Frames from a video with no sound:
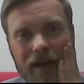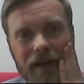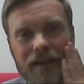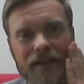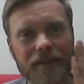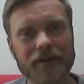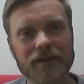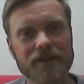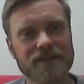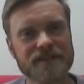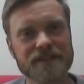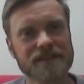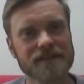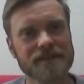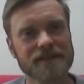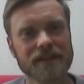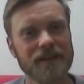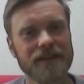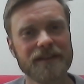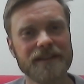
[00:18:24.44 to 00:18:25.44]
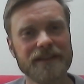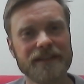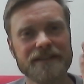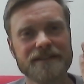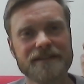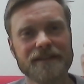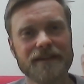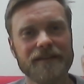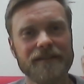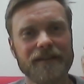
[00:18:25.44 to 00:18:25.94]
they're just
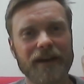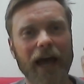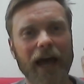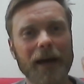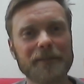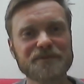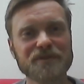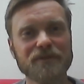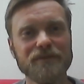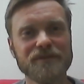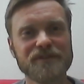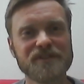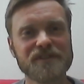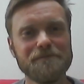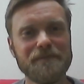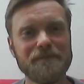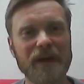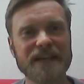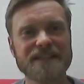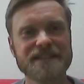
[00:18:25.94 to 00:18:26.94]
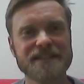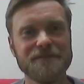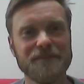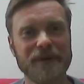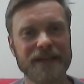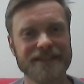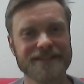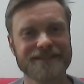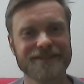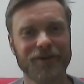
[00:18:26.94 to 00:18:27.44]
these absolute
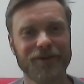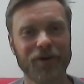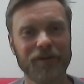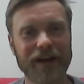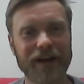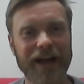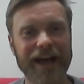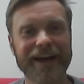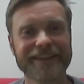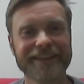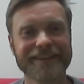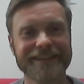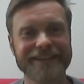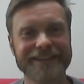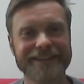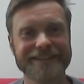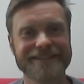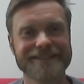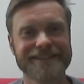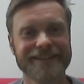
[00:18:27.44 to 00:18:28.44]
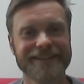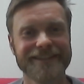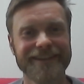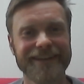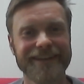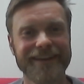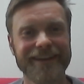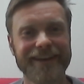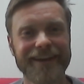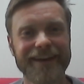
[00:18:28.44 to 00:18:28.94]
specimens of athletes.
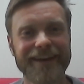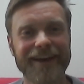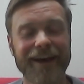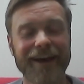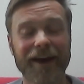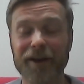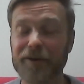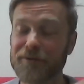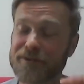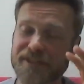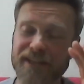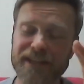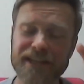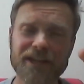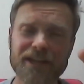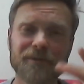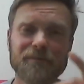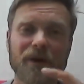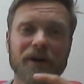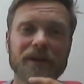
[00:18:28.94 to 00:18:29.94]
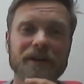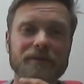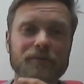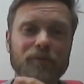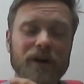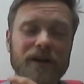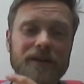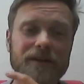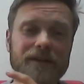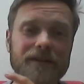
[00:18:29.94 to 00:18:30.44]
And I was thinking about it
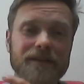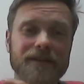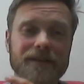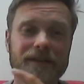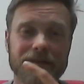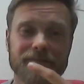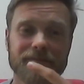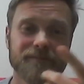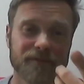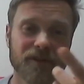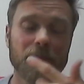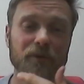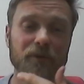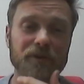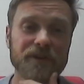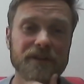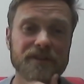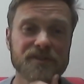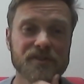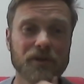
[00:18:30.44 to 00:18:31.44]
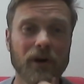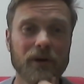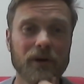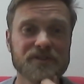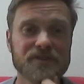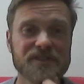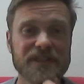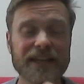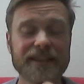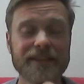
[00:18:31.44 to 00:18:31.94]
a couple of years ago. I
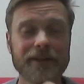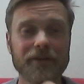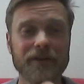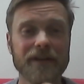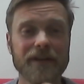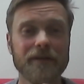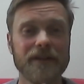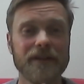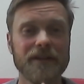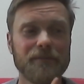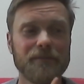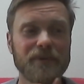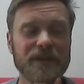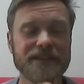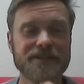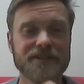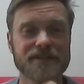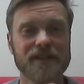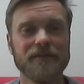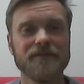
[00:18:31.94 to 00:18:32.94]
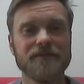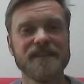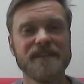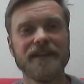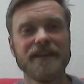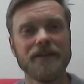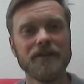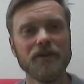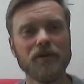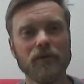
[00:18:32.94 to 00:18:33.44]
was sat there in the bleachers, and I was
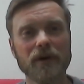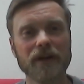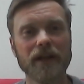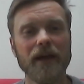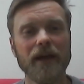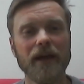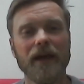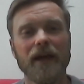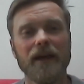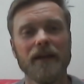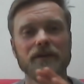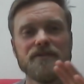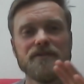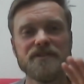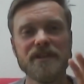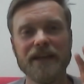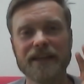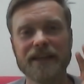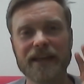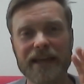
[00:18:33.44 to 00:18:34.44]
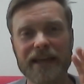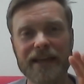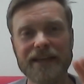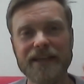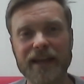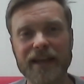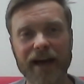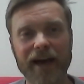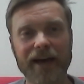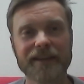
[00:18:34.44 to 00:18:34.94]
thinking, what? You take
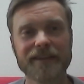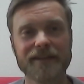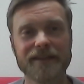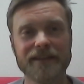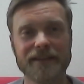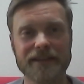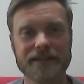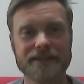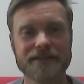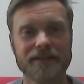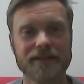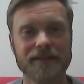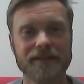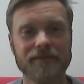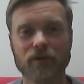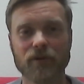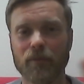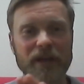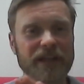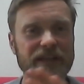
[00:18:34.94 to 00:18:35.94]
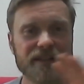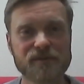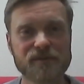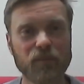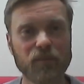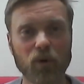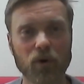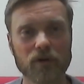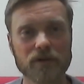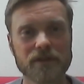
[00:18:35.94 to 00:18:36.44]
any athlete from any
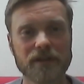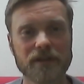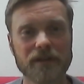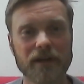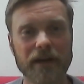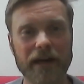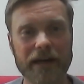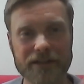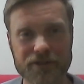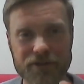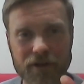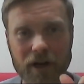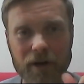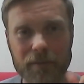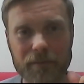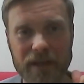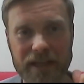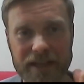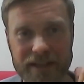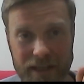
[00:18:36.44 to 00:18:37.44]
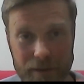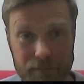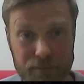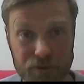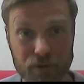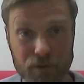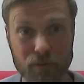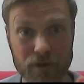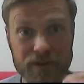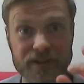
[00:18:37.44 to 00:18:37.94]
sport and try and make them
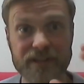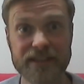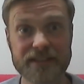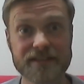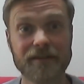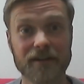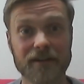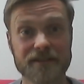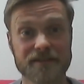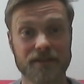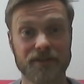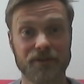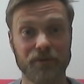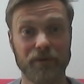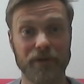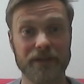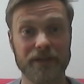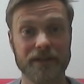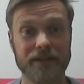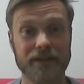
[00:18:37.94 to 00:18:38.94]
do what these guys are doing.